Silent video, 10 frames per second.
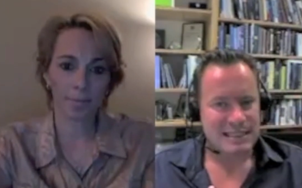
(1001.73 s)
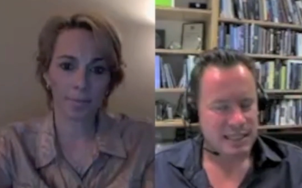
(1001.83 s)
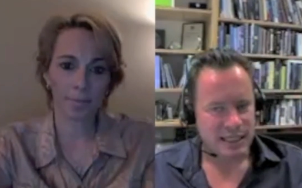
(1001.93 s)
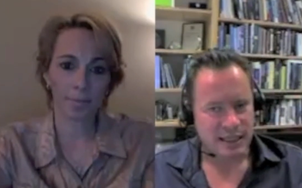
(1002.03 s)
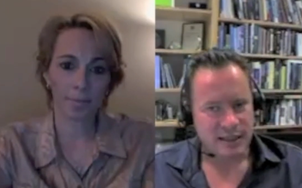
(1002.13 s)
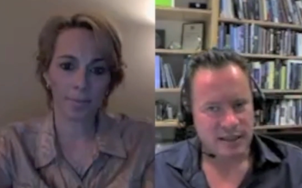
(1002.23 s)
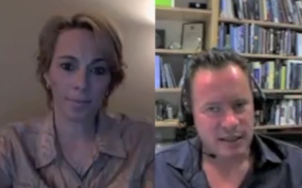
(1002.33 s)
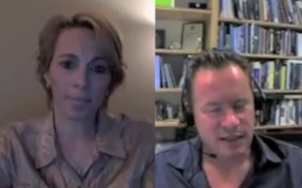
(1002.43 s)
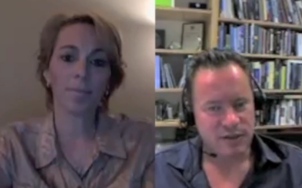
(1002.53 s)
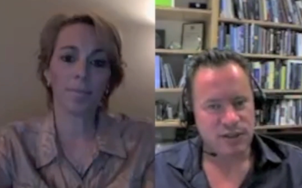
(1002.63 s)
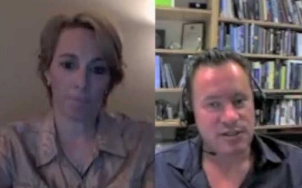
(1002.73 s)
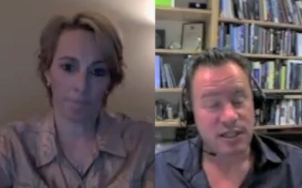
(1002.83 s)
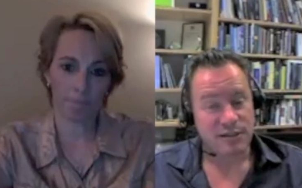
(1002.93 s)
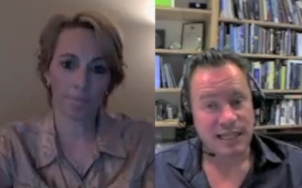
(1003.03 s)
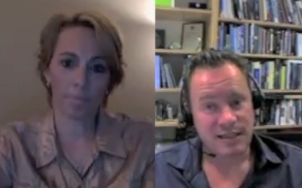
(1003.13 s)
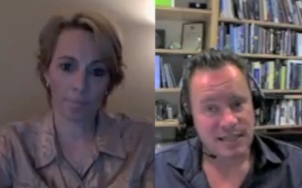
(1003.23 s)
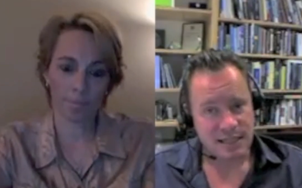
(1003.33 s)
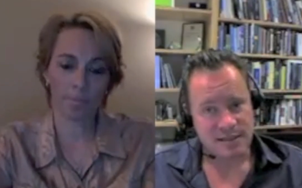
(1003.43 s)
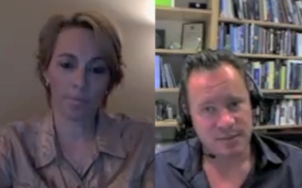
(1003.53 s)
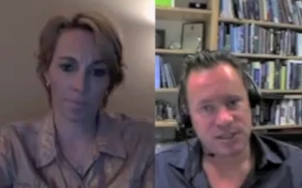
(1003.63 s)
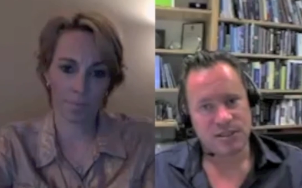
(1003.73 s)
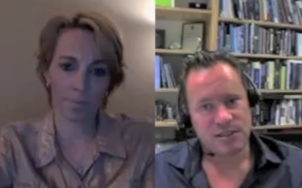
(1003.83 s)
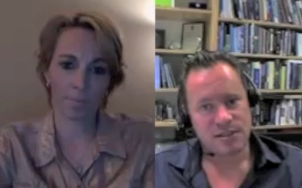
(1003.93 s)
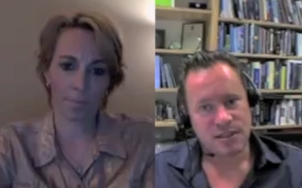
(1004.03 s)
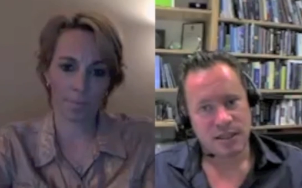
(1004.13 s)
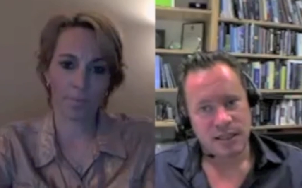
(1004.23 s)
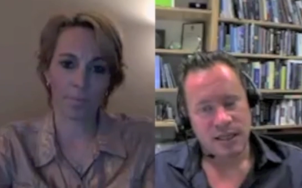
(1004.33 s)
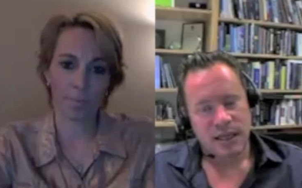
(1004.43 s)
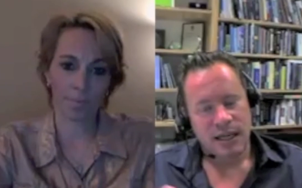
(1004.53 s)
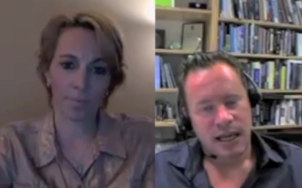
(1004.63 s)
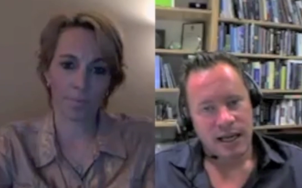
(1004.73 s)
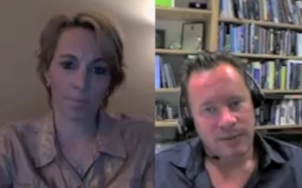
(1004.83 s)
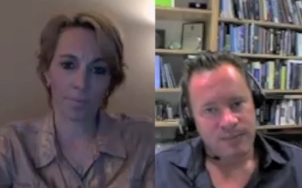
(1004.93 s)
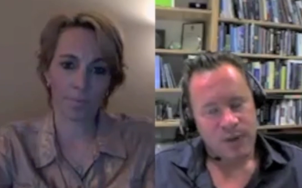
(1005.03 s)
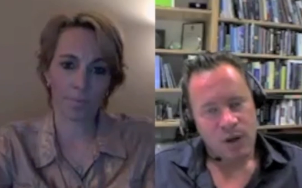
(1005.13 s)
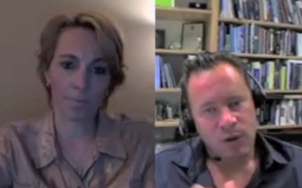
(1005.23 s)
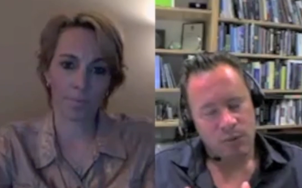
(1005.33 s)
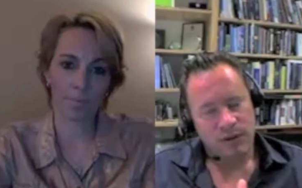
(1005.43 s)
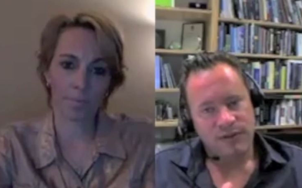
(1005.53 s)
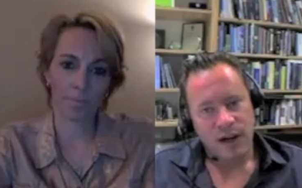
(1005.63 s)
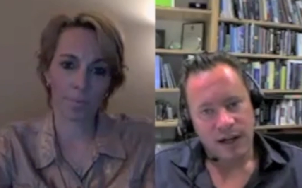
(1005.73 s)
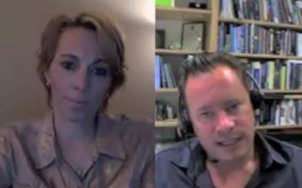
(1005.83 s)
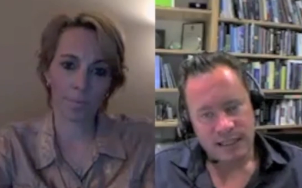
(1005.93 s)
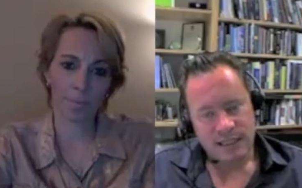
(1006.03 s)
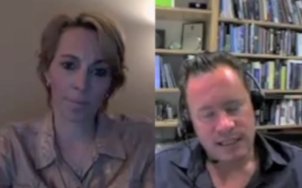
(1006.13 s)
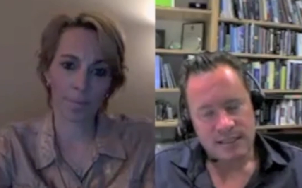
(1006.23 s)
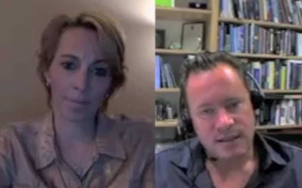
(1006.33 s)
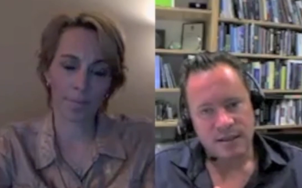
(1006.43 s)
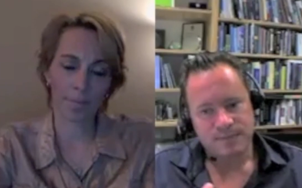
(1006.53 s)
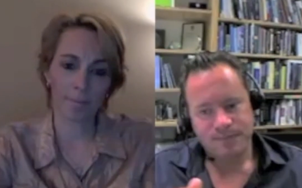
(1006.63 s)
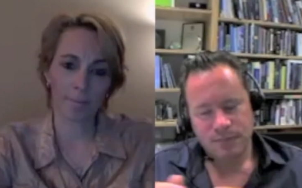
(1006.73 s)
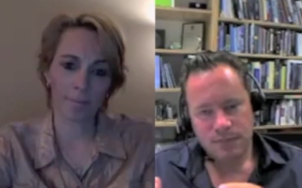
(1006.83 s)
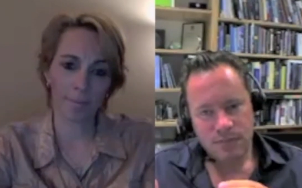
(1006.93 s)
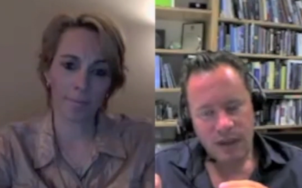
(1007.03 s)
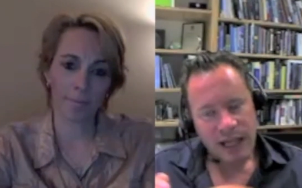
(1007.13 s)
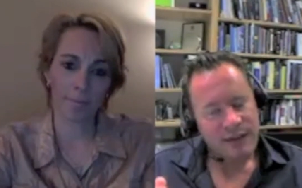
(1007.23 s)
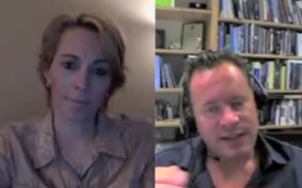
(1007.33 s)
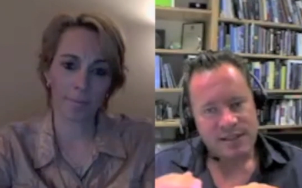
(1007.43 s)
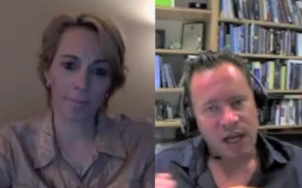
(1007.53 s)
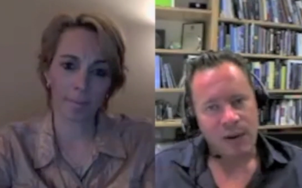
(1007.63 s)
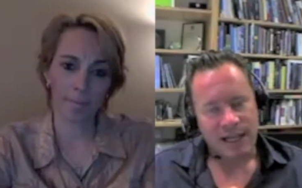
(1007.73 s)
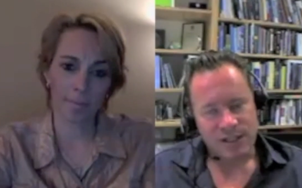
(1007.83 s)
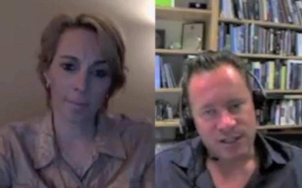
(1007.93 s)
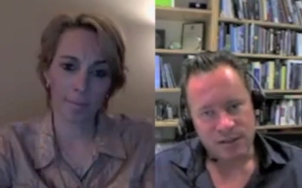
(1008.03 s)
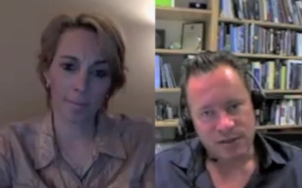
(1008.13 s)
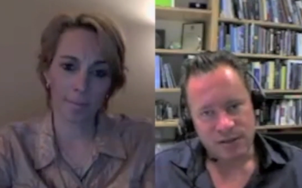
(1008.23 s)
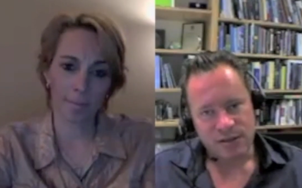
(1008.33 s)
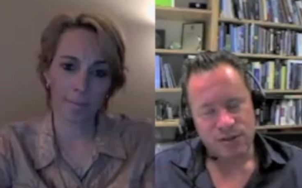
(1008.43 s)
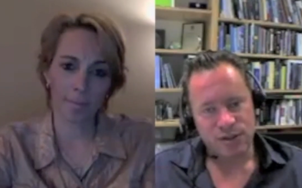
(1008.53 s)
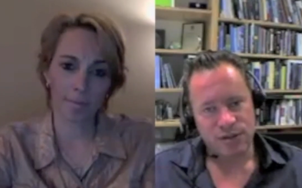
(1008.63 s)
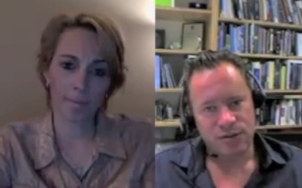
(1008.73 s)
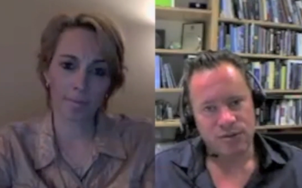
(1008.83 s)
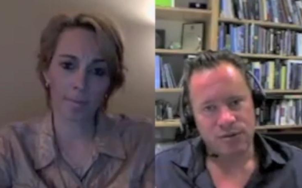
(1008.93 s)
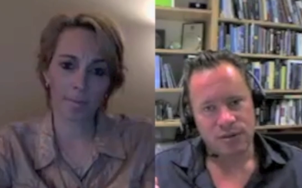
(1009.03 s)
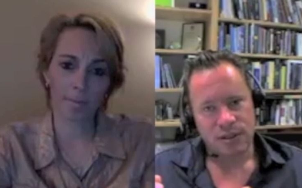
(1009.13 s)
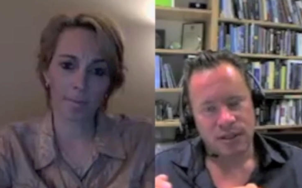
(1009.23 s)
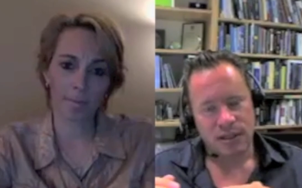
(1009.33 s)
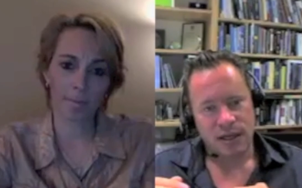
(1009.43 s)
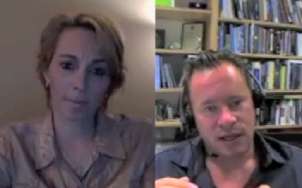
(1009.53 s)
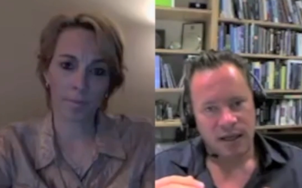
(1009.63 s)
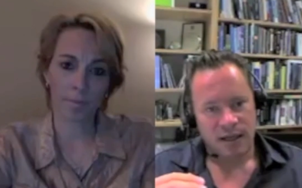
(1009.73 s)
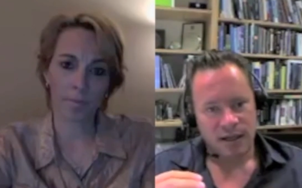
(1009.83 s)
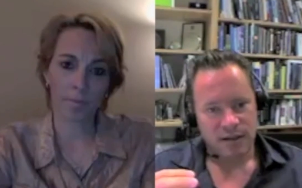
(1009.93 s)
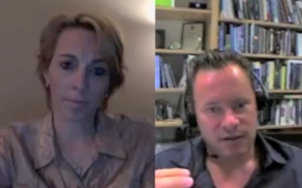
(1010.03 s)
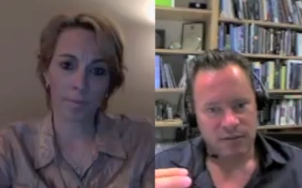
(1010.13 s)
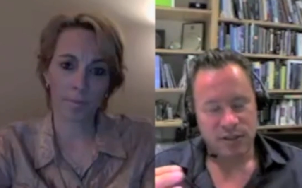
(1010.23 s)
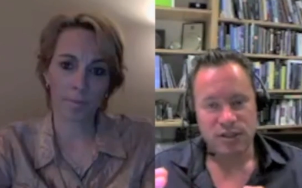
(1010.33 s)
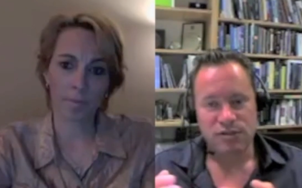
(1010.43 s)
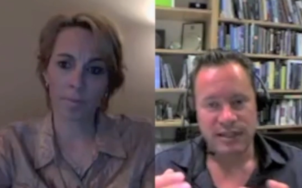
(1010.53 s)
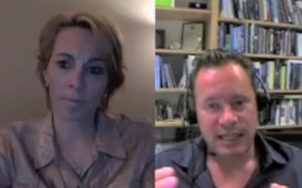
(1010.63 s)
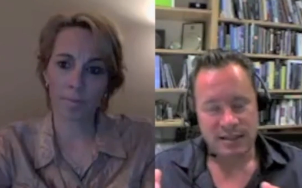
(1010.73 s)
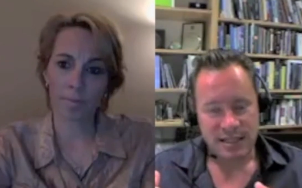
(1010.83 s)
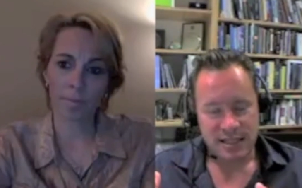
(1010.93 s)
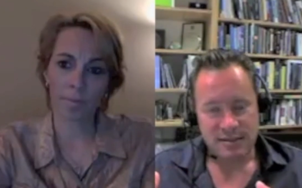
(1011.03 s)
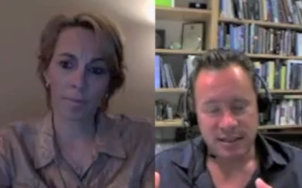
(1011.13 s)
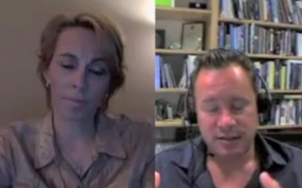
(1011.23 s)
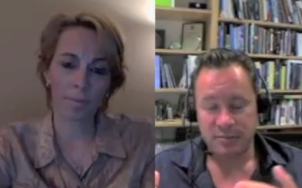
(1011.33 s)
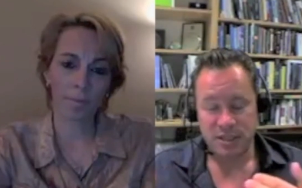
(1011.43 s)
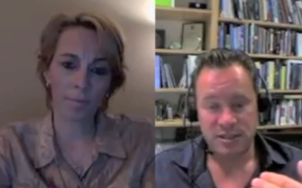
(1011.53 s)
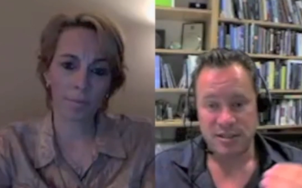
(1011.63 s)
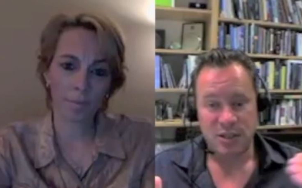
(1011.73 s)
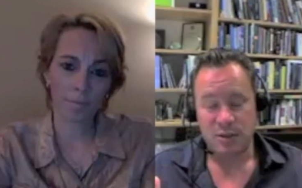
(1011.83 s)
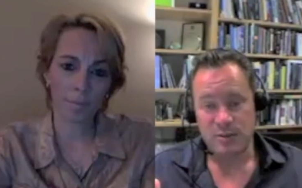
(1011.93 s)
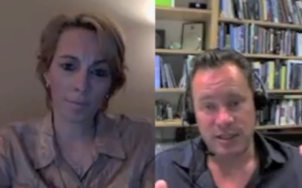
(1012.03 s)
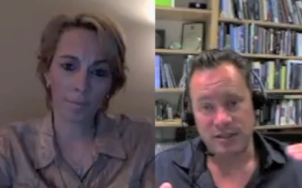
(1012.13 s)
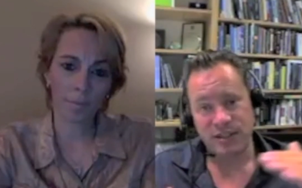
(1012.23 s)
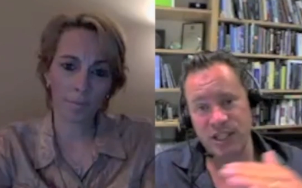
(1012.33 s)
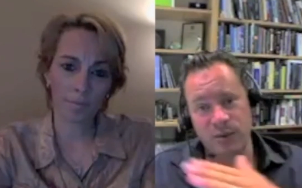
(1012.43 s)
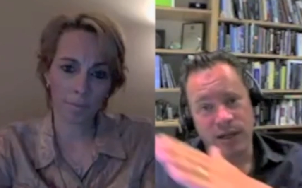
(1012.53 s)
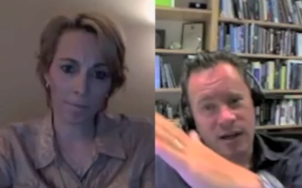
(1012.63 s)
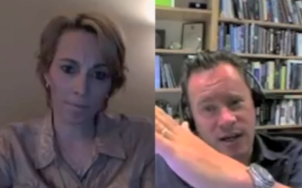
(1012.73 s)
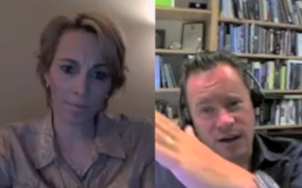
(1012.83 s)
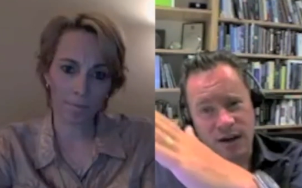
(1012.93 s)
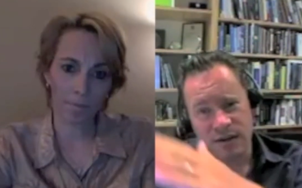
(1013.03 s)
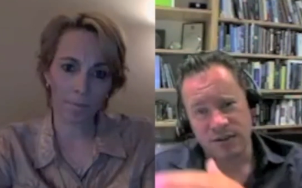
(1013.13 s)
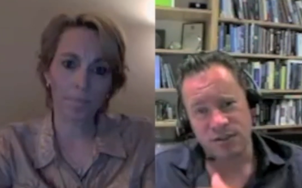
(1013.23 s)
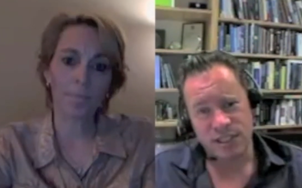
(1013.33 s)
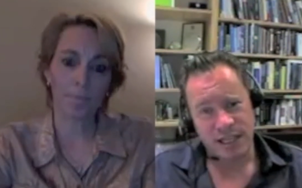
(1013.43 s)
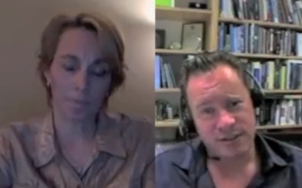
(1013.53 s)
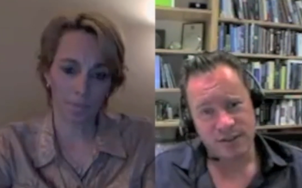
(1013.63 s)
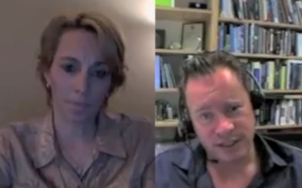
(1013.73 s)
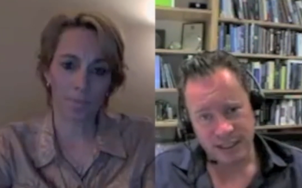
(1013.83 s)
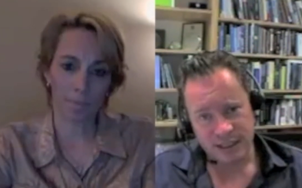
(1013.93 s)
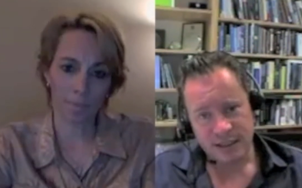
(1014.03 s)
Speaker 1: take in reducing greenhouse gas emissions? And what we find is that if there's no action to reduce greenhouse gas emissions, in other words, we continue on our current trajectory,